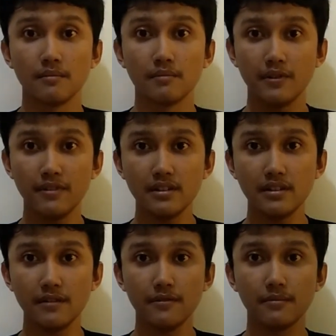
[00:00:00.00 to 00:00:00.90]

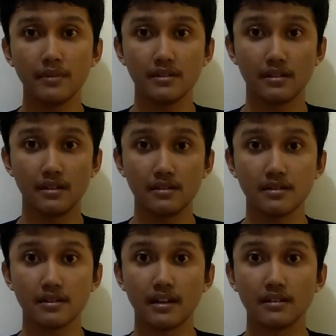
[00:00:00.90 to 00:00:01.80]
Preventive maintenance
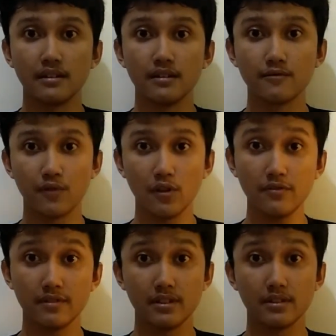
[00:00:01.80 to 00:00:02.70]
can involve
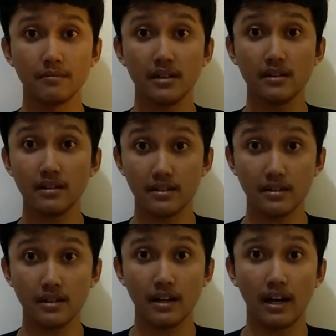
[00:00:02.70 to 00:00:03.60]
dismantling
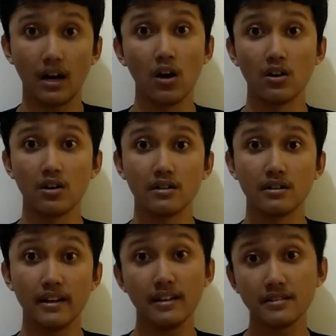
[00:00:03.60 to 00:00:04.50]
or
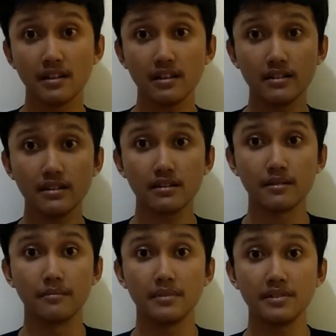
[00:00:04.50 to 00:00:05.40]
reinstalling the
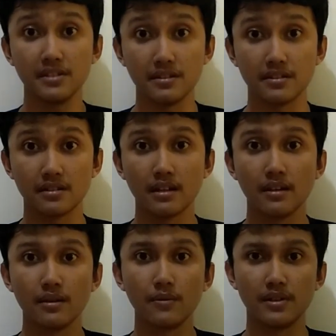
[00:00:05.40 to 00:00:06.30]
machines,
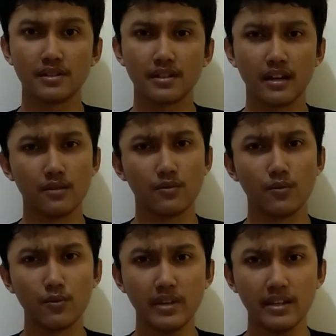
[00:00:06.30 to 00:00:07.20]
which
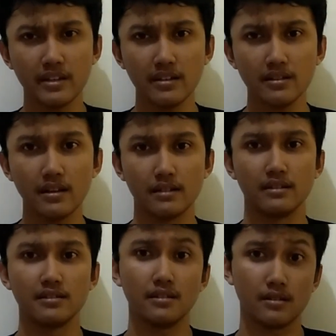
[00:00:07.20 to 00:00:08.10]
can weaken the
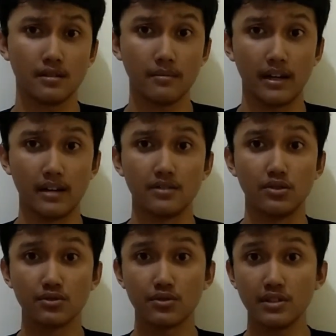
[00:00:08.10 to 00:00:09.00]
system and
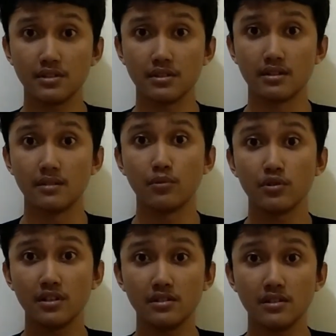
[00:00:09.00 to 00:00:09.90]
increase the
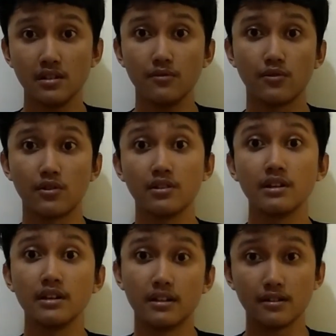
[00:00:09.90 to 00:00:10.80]
potential for
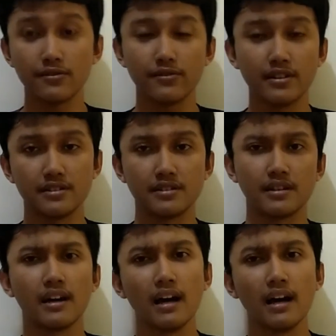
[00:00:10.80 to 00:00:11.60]
interference.